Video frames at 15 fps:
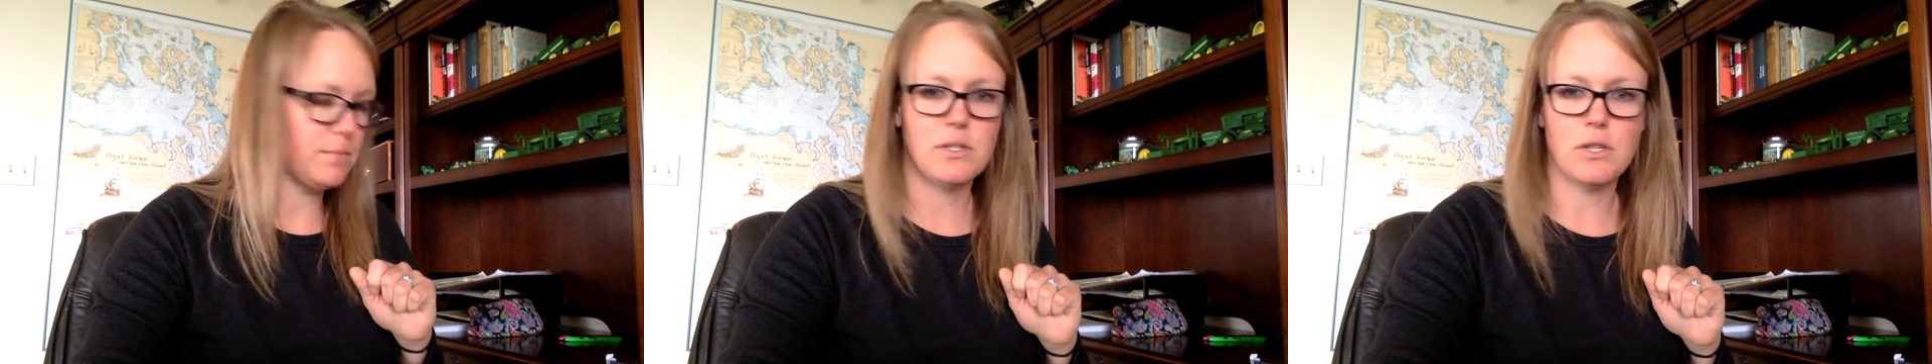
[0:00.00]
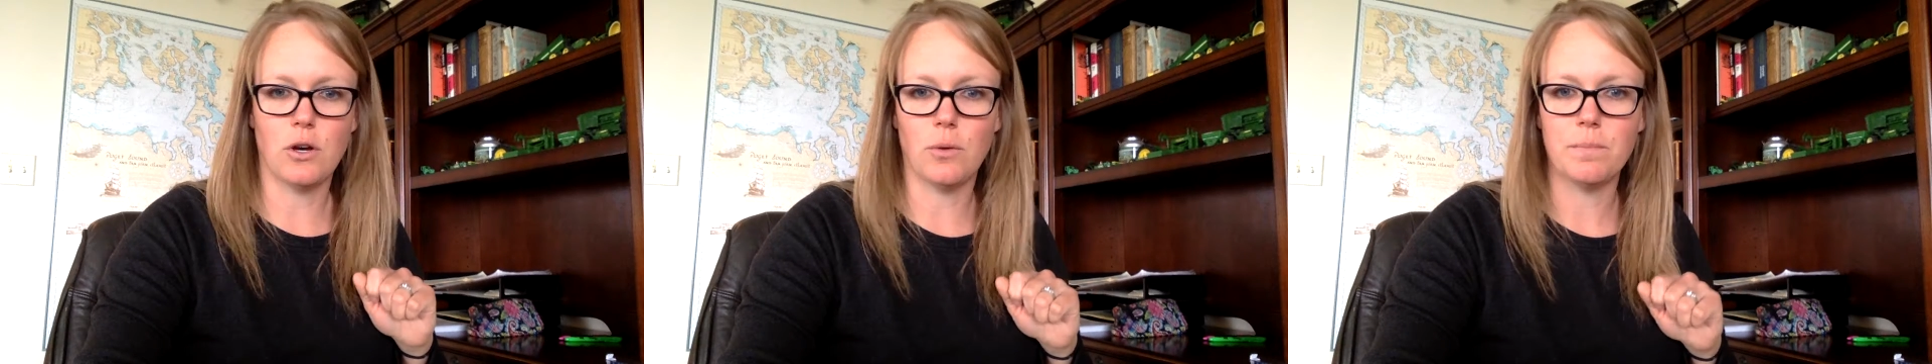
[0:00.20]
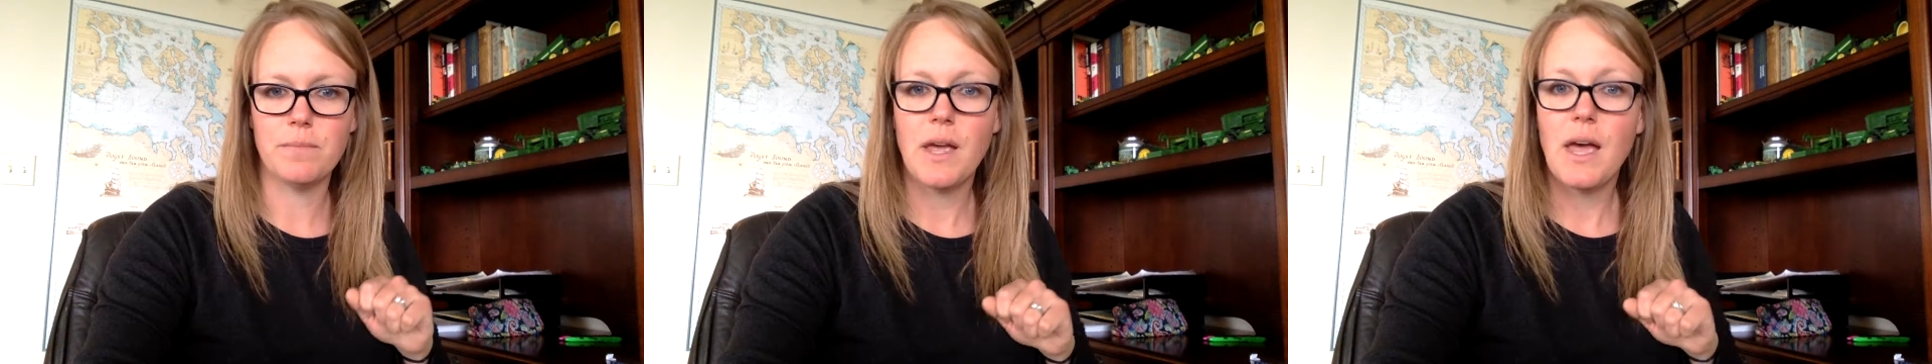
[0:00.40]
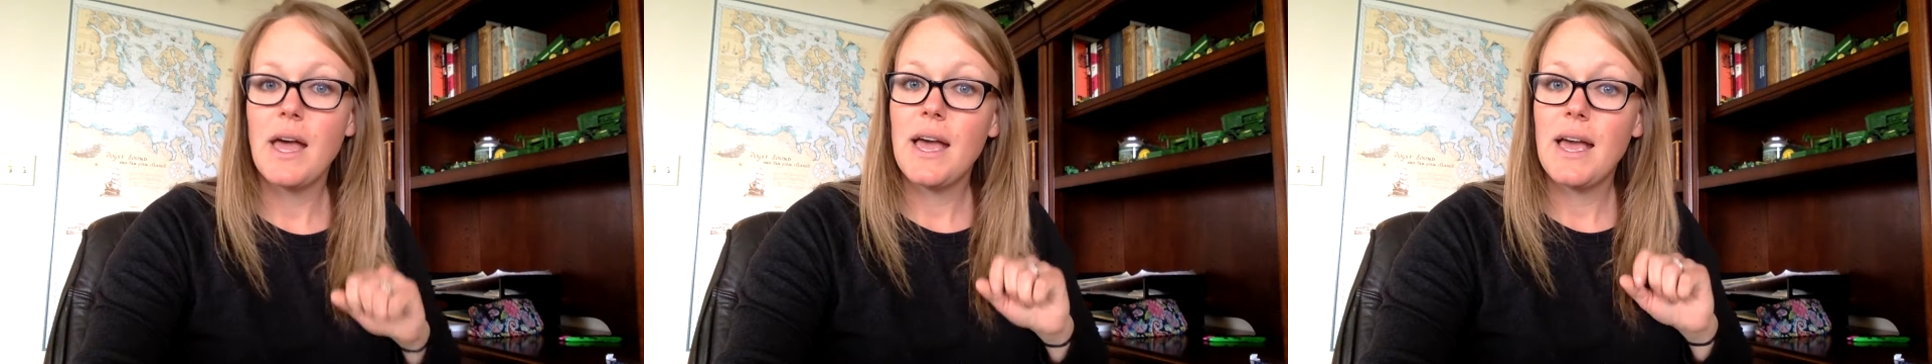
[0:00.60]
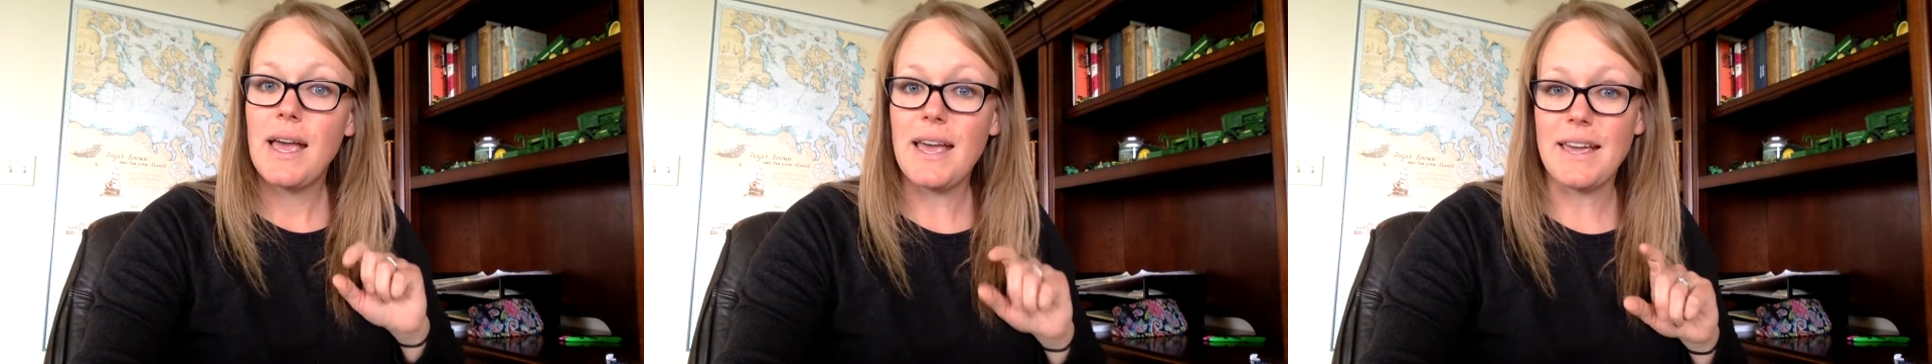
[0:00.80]
So
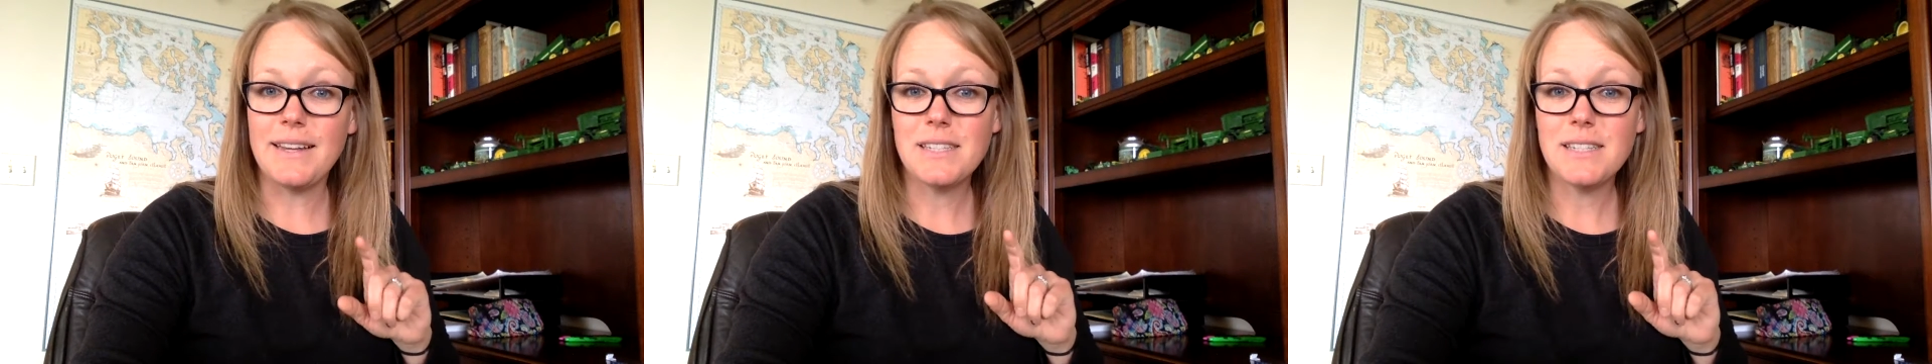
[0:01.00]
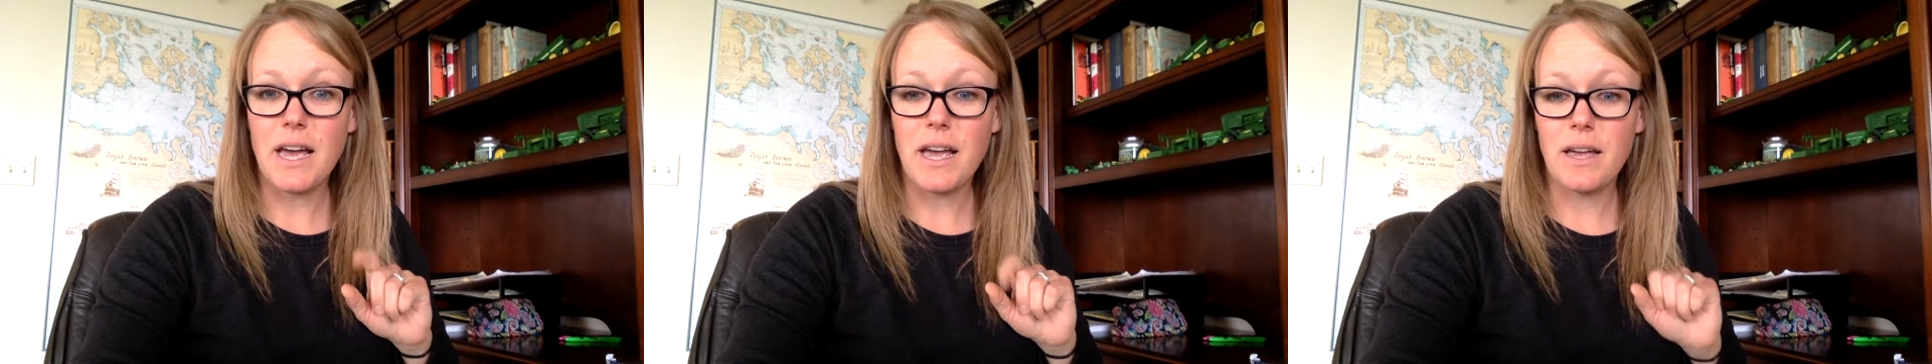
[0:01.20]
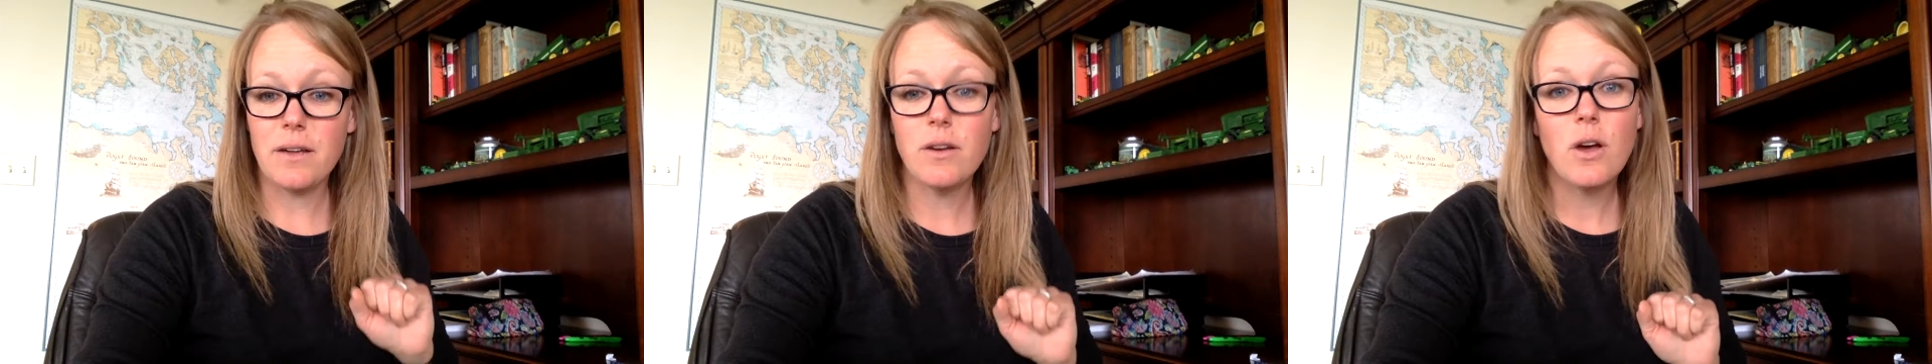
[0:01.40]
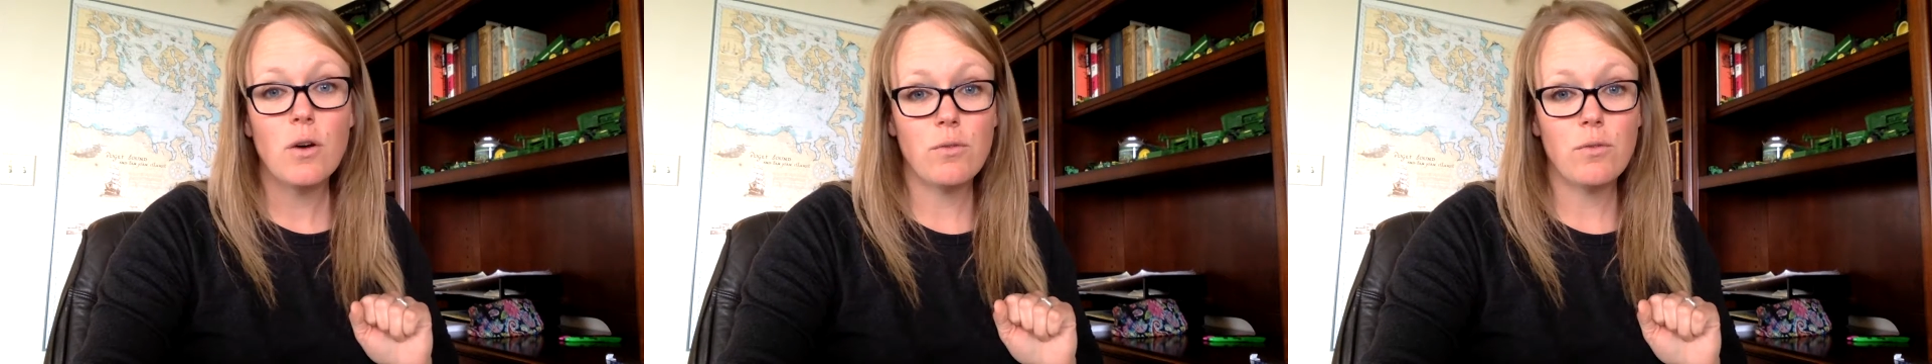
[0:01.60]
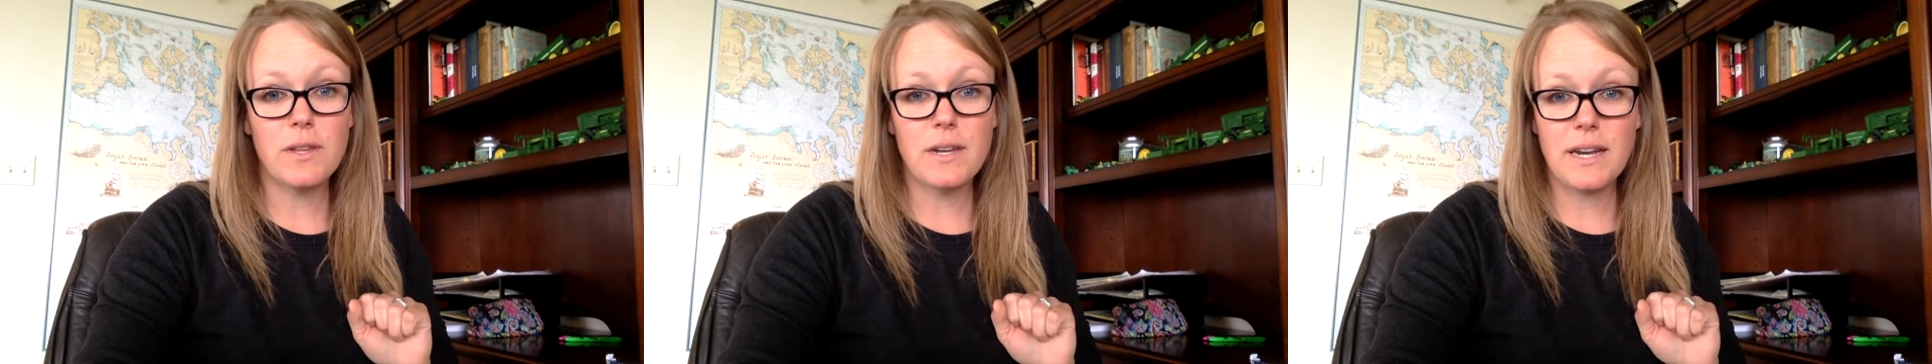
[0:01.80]
hang tight
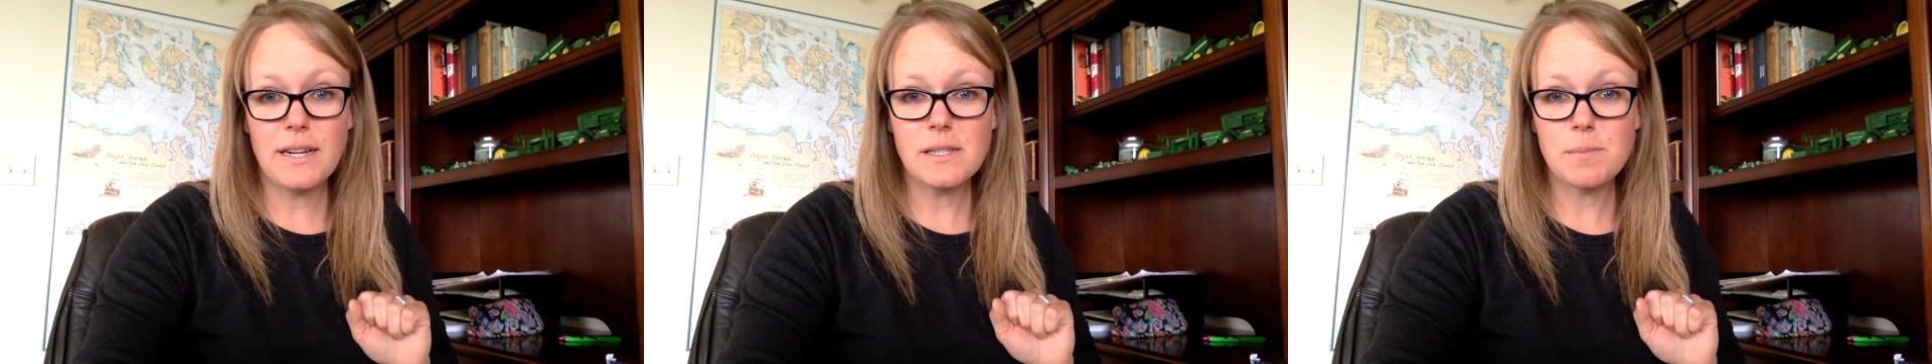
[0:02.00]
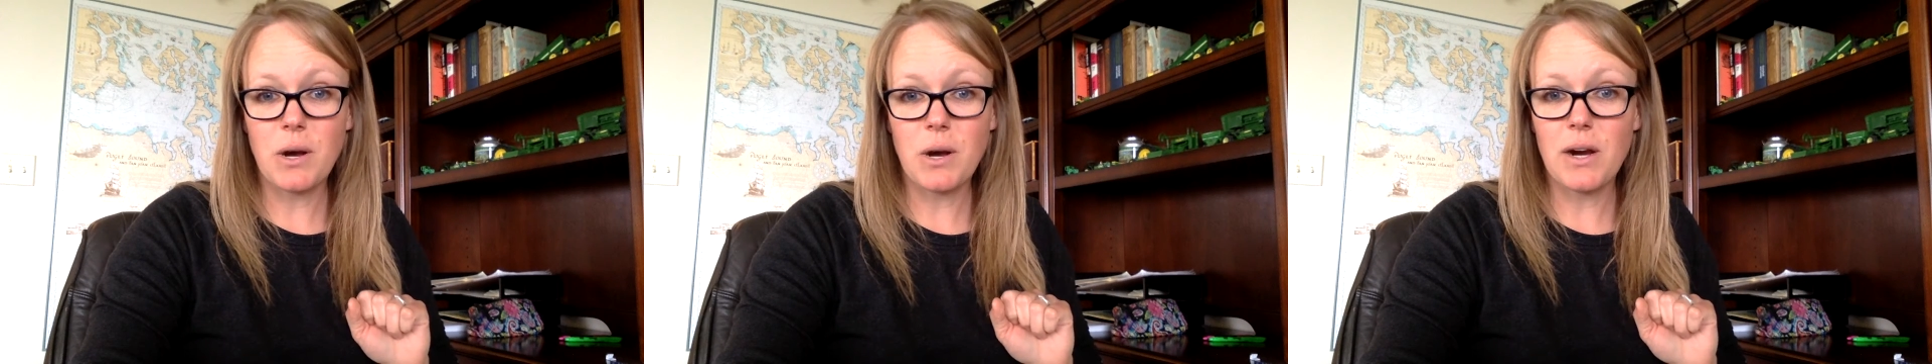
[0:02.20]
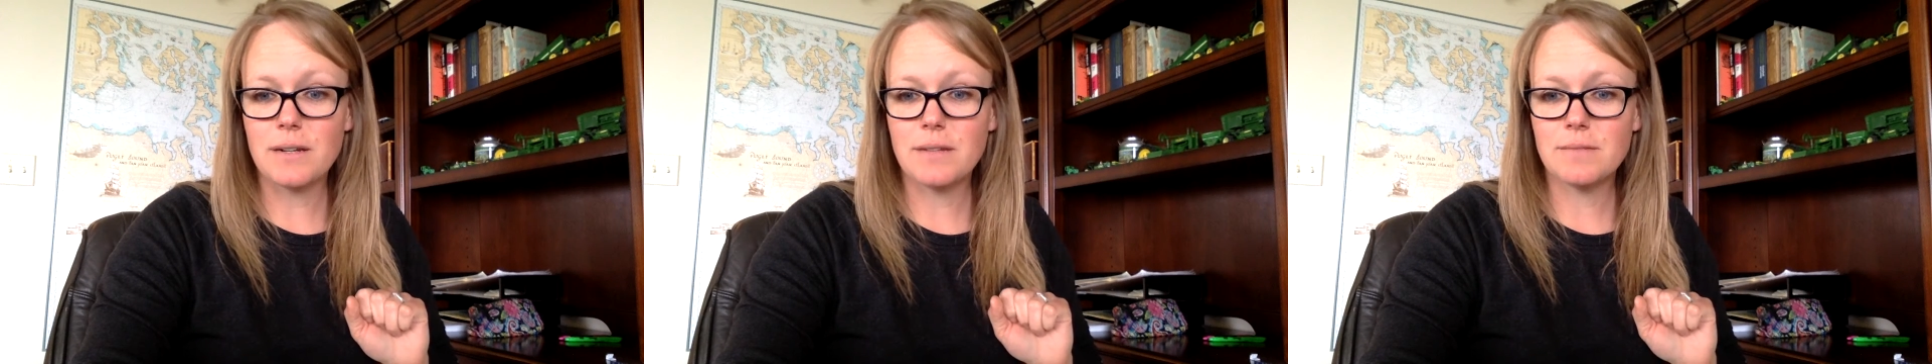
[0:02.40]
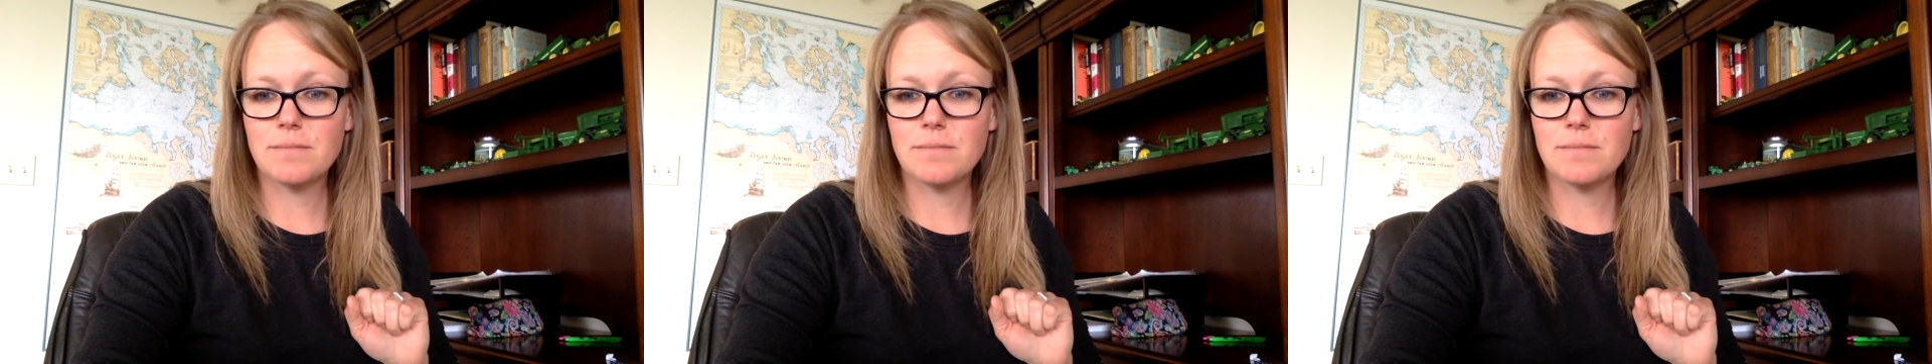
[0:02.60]
for the next part.